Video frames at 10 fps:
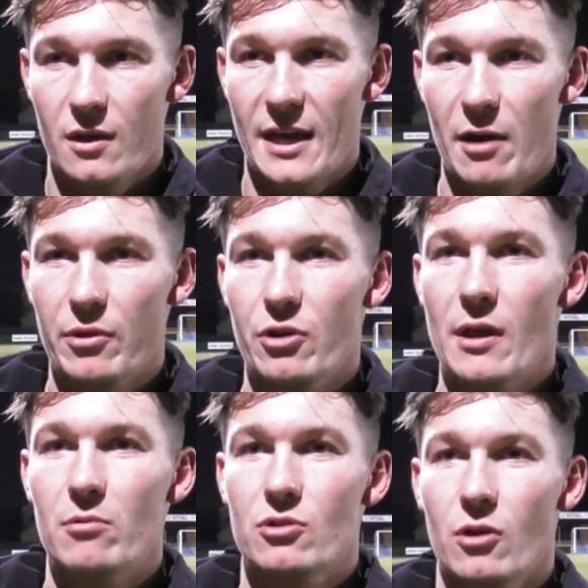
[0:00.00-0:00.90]
Yeah, we knew
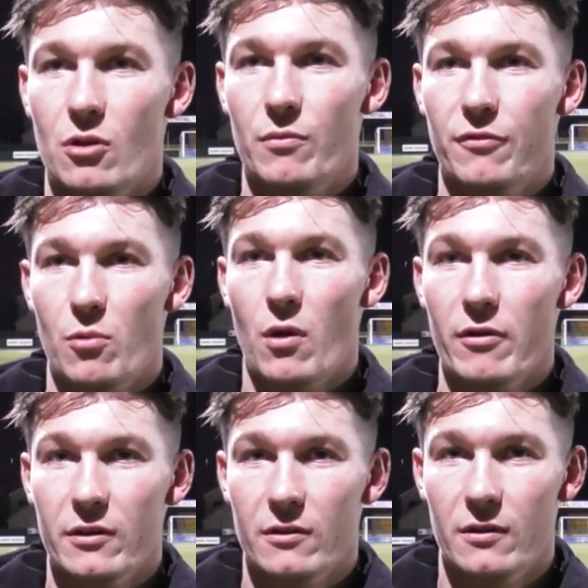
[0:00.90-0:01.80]
that was going to come from
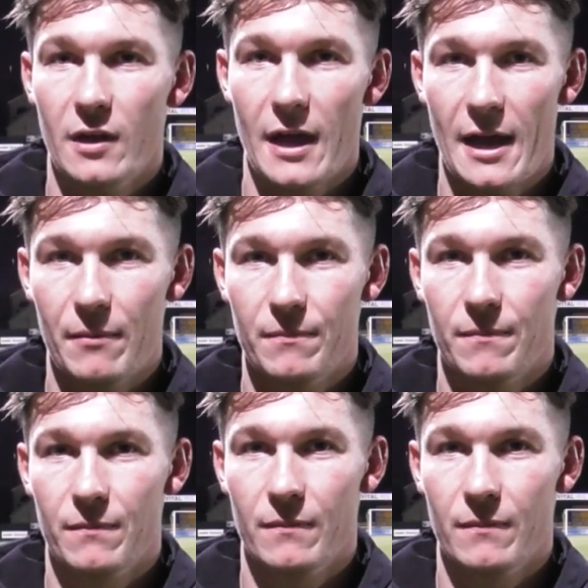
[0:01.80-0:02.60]
Warrington. Um,